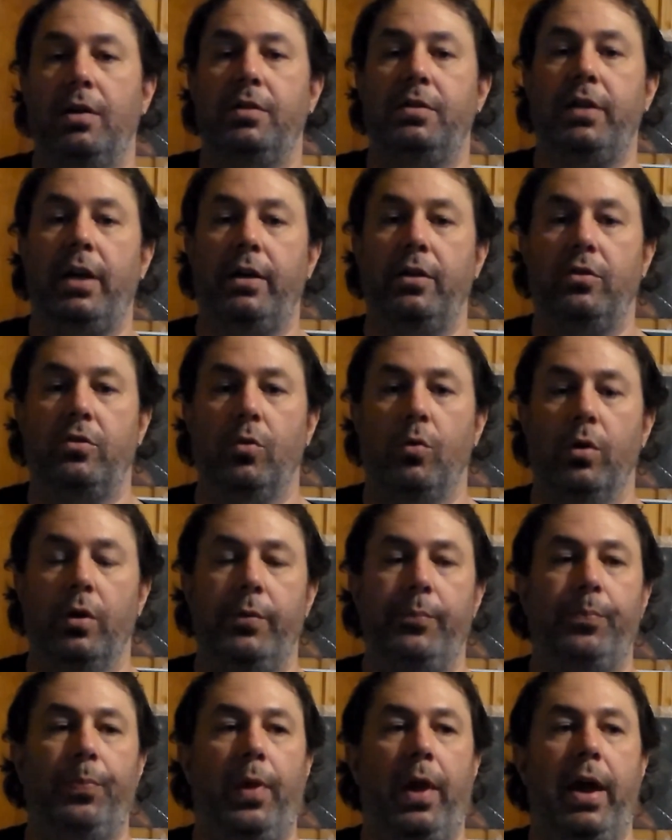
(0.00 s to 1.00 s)
on his second
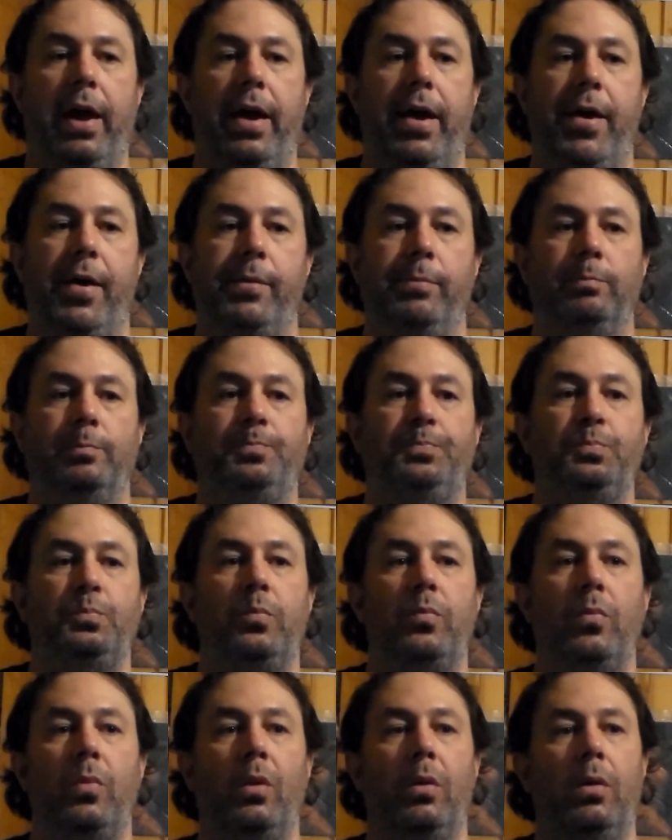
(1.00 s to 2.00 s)
tour, and
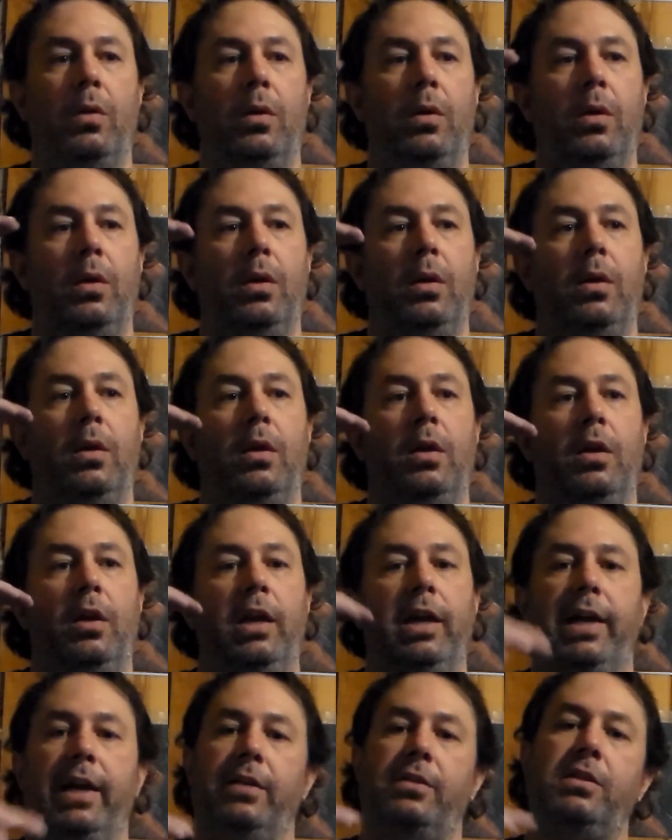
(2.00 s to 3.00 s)

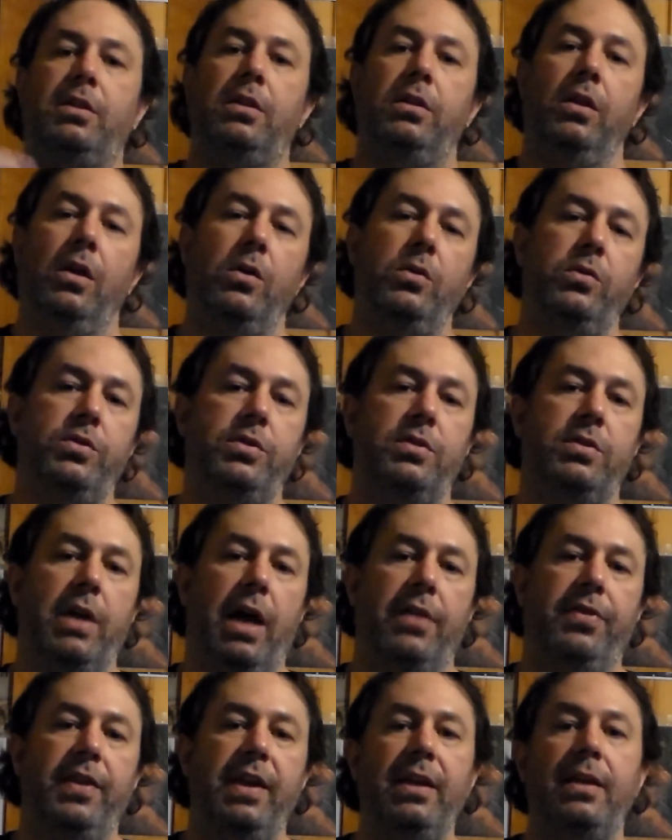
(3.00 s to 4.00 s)
he gets close.
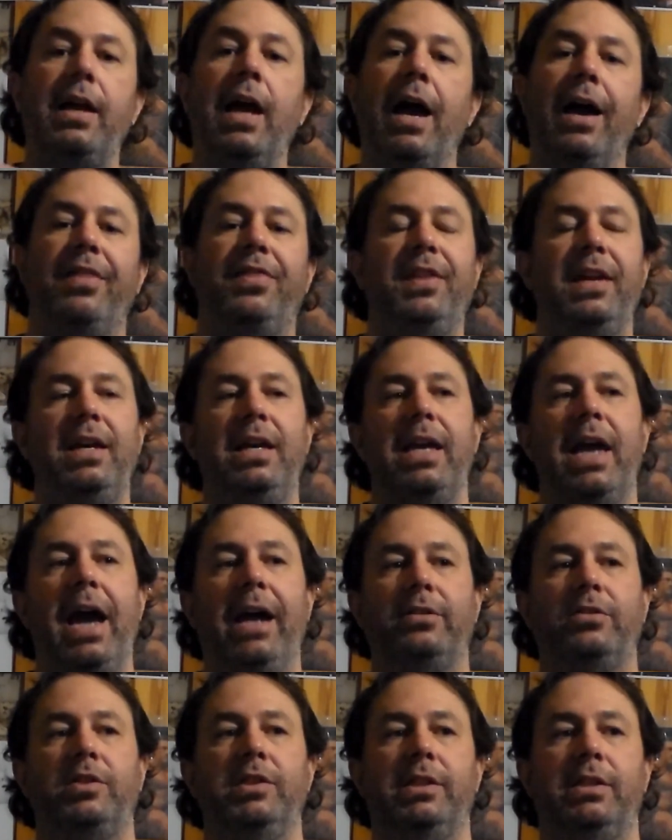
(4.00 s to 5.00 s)
I think he
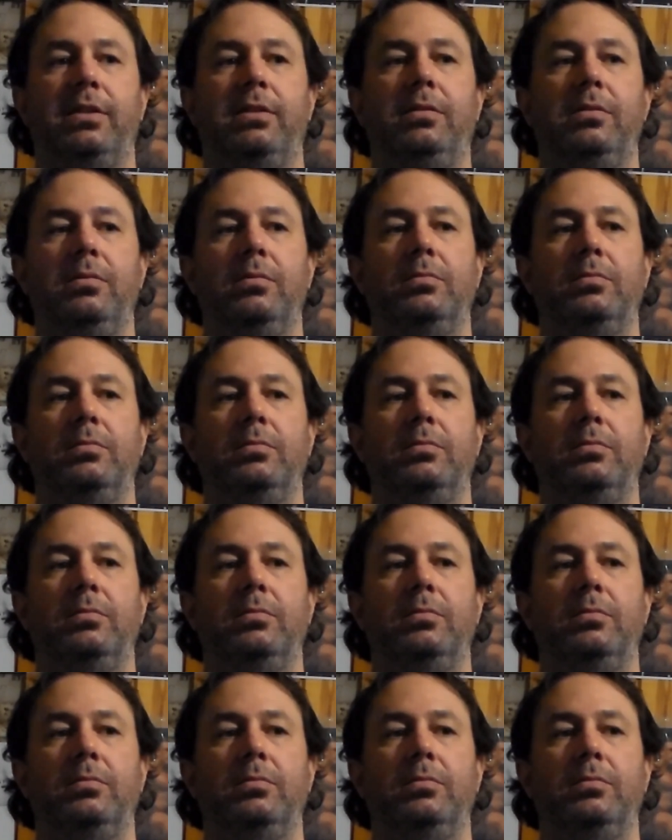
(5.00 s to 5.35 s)
actually